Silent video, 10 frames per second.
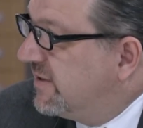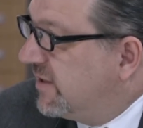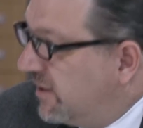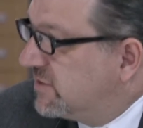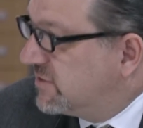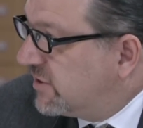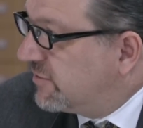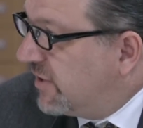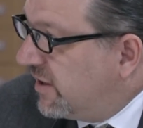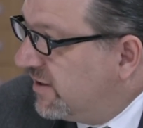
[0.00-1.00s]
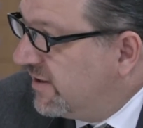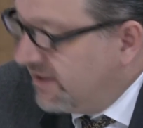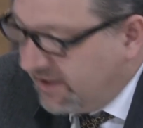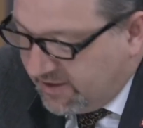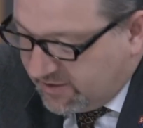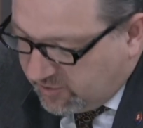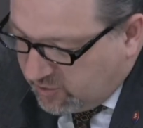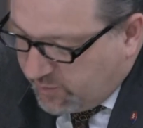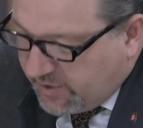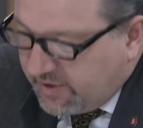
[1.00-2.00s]
in Syria.
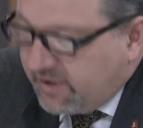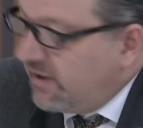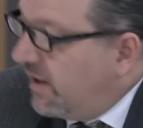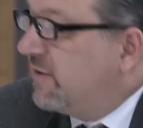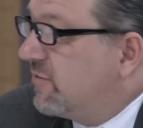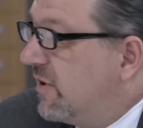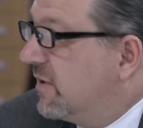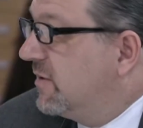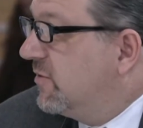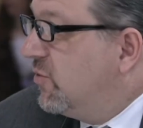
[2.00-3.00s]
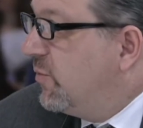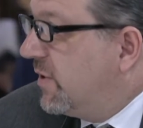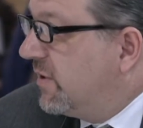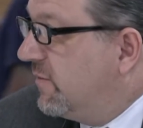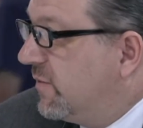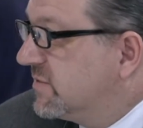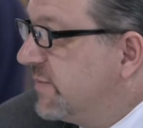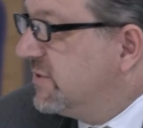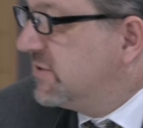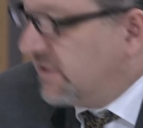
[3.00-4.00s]
Nobody, and Iraq, and nobody was
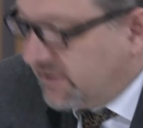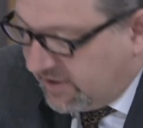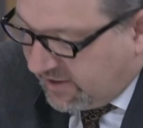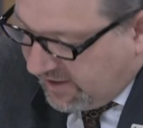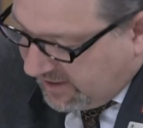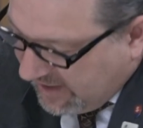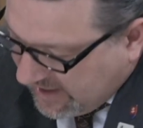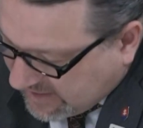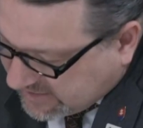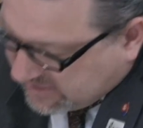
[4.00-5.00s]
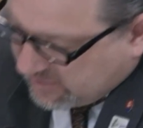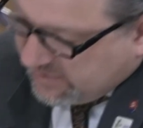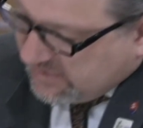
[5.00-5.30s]
mentioning that again. So